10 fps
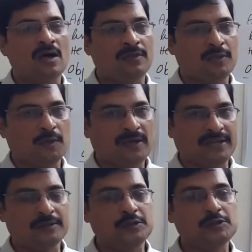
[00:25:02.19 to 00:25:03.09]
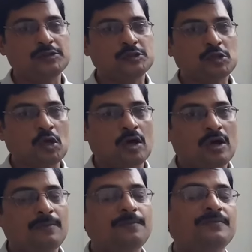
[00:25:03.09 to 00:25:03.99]
Andolan to
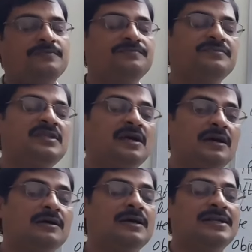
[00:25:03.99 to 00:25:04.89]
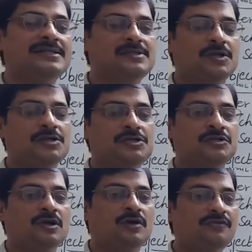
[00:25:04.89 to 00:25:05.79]
stop the
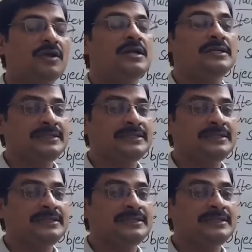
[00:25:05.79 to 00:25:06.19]
construction of